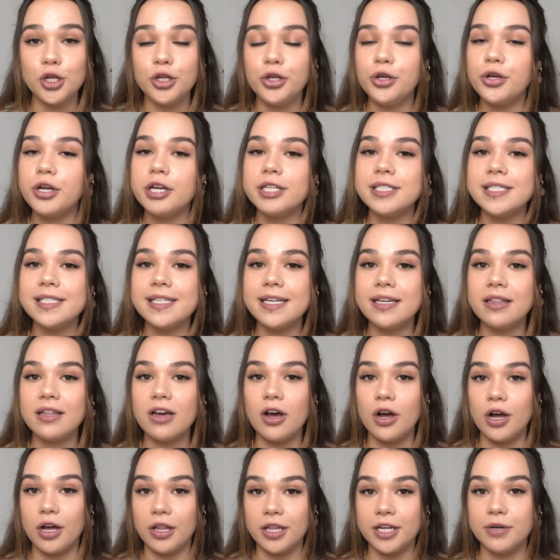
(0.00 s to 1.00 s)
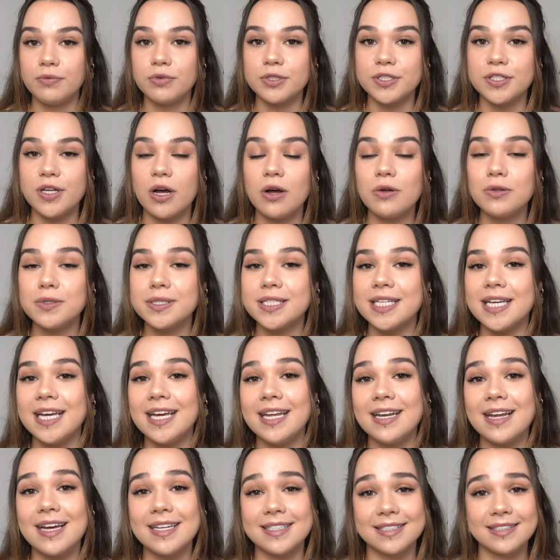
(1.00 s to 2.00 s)
You can see the early results
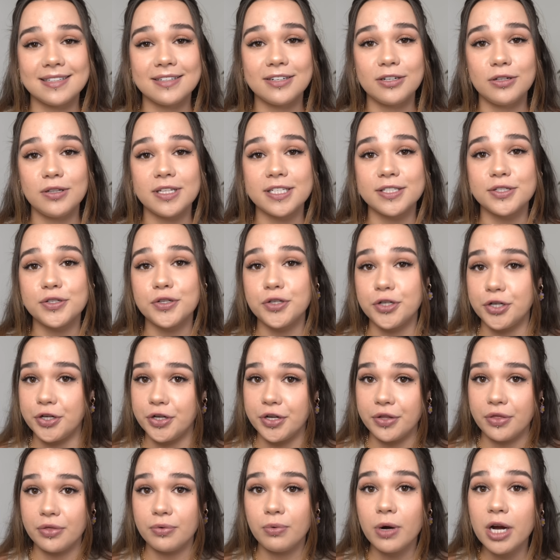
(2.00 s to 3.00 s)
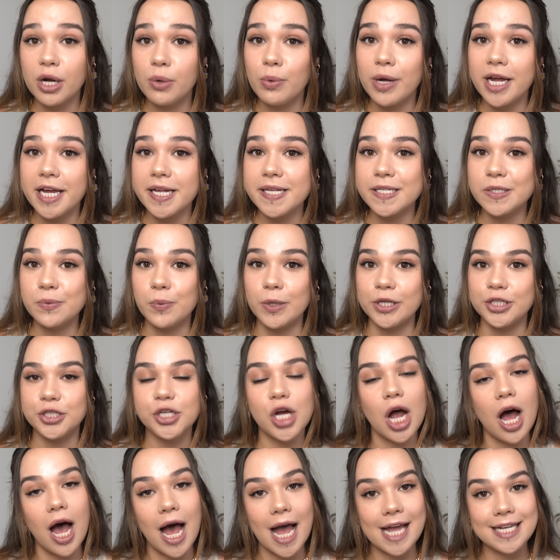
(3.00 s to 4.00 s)
in as little as 2 to 3 weeks, which
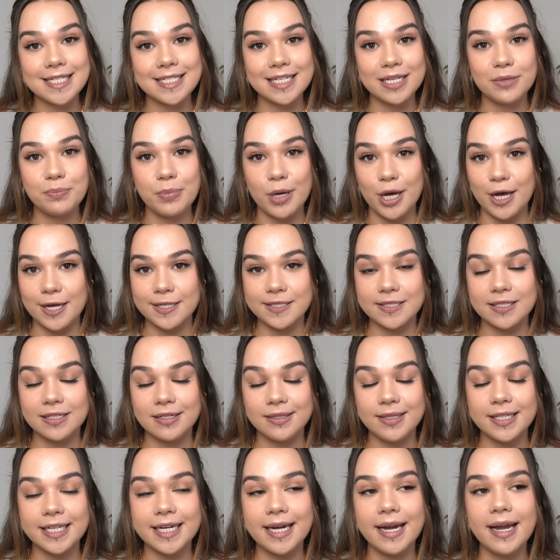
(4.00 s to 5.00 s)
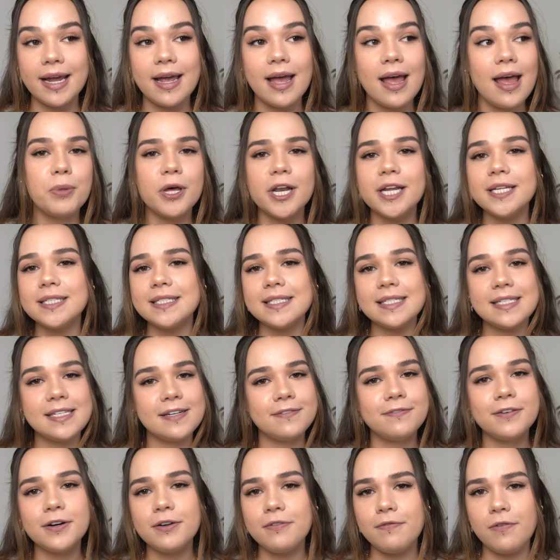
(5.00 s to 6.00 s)
I did personally, but it's
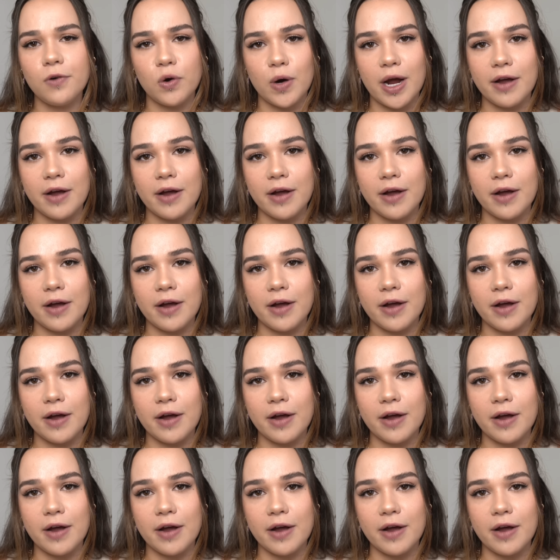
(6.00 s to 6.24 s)
different for